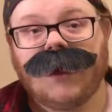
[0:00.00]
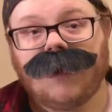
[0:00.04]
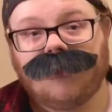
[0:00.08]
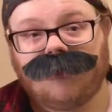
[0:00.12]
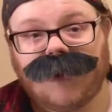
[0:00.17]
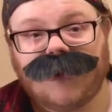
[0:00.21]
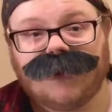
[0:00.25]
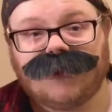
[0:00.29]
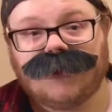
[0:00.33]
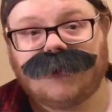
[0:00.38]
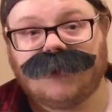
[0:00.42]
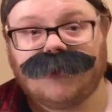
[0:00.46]
He
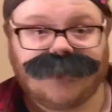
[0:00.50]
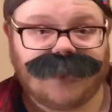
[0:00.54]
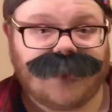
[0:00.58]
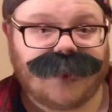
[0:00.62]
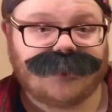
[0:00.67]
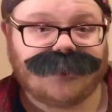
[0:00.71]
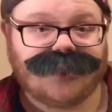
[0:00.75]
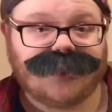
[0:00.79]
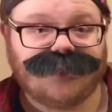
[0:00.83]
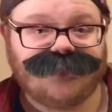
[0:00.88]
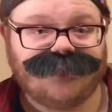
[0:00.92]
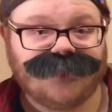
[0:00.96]
plays into the
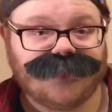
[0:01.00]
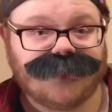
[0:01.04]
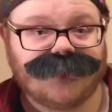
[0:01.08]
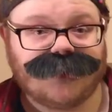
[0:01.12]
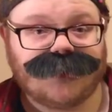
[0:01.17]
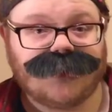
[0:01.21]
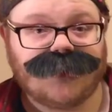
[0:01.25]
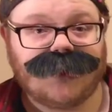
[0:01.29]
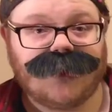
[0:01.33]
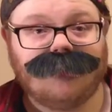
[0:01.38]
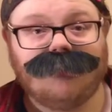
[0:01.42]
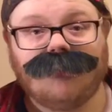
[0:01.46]

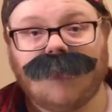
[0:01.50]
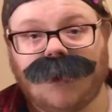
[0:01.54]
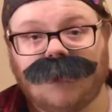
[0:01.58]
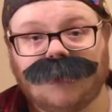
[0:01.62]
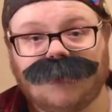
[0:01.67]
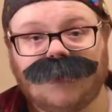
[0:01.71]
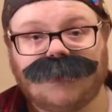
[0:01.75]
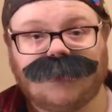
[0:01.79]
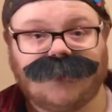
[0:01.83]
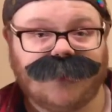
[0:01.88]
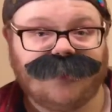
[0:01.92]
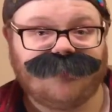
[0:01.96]
eccentricity and marks
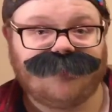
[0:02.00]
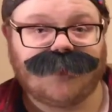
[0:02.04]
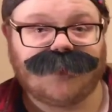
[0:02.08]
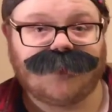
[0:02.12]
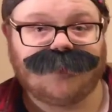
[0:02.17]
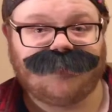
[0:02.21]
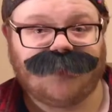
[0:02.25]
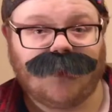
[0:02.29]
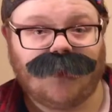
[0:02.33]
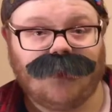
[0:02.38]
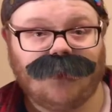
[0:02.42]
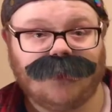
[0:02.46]
his gifts
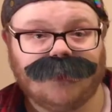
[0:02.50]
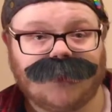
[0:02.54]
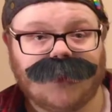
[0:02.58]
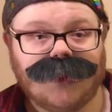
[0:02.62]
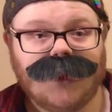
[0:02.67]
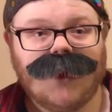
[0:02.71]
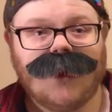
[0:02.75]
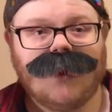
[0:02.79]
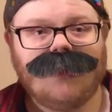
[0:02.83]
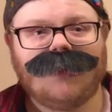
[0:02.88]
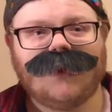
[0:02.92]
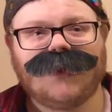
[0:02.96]
as flaws,
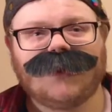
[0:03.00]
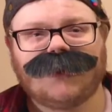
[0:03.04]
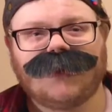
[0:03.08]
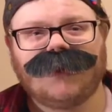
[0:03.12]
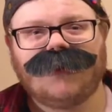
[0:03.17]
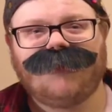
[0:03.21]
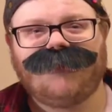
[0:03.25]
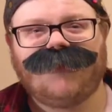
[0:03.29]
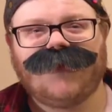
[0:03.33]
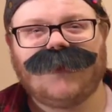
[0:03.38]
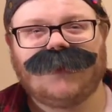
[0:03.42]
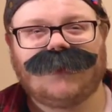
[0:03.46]
but it
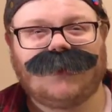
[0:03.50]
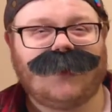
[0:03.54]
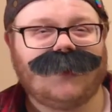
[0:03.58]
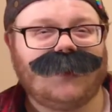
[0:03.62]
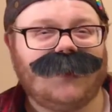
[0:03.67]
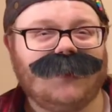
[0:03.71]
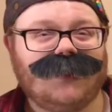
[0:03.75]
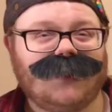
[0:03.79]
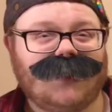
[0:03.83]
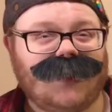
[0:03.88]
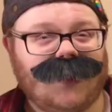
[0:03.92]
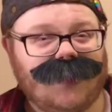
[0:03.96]
still feels like
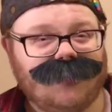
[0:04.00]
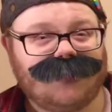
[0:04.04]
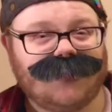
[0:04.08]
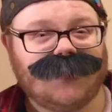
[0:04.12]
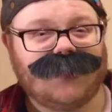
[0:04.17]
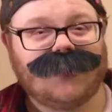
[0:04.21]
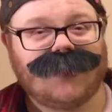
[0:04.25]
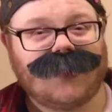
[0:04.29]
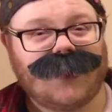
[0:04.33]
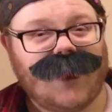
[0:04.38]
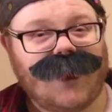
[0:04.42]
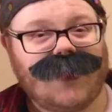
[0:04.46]
he's eclipsing
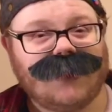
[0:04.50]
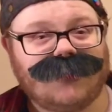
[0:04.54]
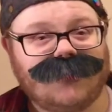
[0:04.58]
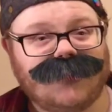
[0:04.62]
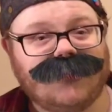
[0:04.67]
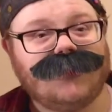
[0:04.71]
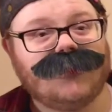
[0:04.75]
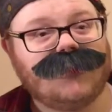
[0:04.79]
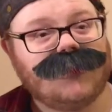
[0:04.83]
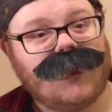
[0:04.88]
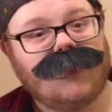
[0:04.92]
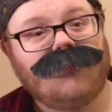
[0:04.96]
the cast in
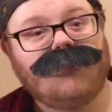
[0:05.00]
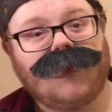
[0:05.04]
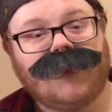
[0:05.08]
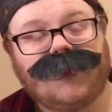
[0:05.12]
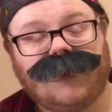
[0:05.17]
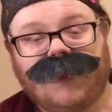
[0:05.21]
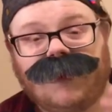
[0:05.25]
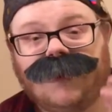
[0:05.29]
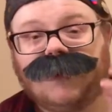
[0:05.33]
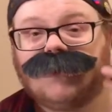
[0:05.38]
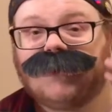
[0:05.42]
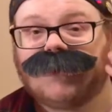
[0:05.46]
the same way
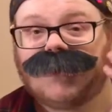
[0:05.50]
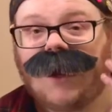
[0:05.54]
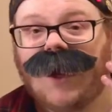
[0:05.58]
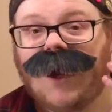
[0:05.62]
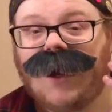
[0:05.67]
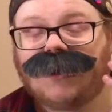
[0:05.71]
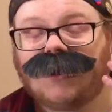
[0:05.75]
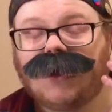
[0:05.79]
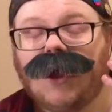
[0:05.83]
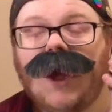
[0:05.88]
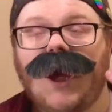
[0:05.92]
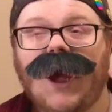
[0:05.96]
that his
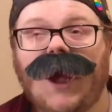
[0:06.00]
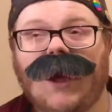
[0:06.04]
Tash,